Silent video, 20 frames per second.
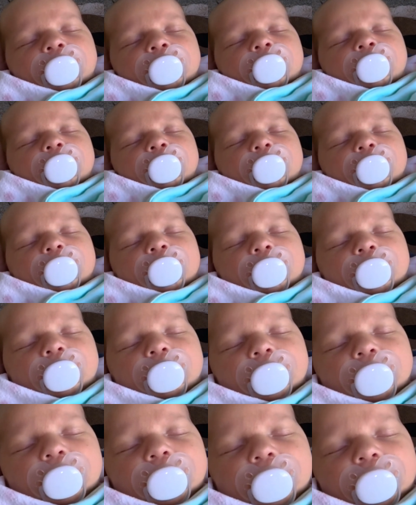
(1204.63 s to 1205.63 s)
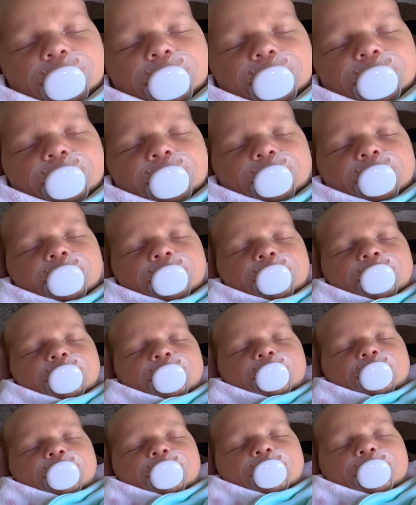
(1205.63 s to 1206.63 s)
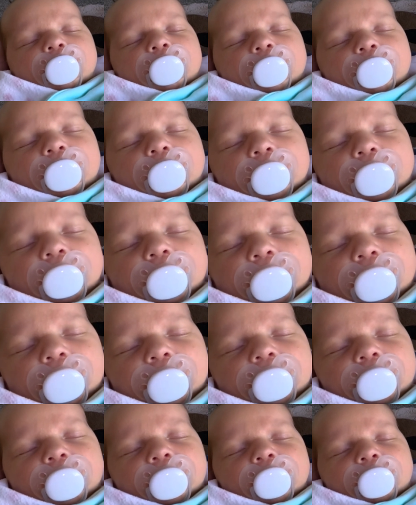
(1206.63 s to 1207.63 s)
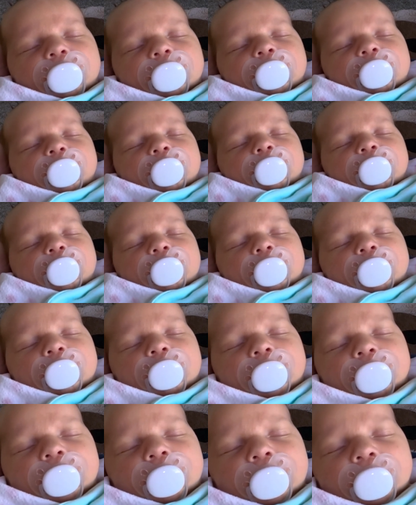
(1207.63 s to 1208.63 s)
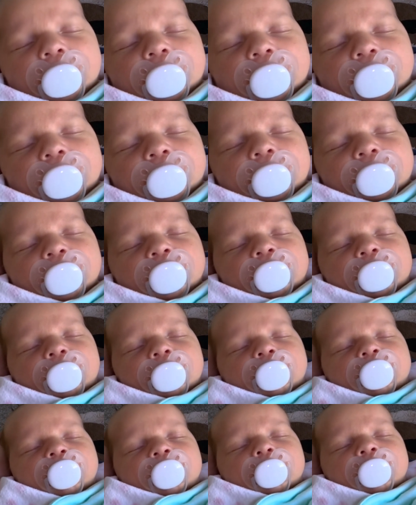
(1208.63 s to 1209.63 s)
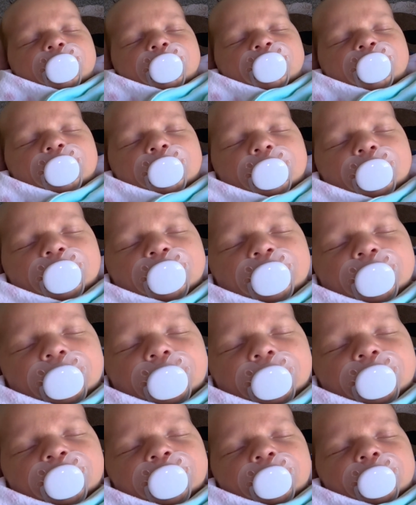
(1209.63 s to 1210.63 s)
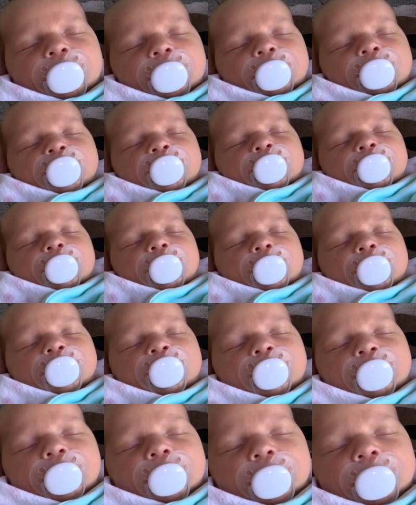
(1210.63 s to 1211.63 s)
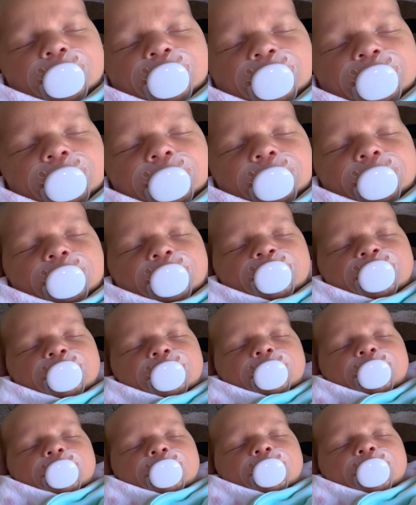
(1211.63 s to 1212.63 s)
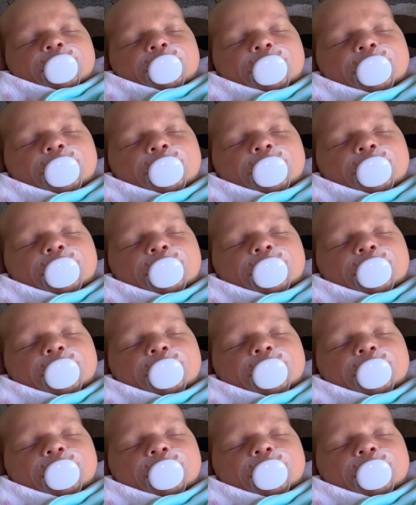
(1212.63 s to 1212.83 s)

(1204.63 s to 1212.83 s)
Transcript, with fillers: "Yes, till I hurt myself. Sally's friend, Annie Moffat, took a fancy to me, and asked me to come and spend a week with her, when Sally does.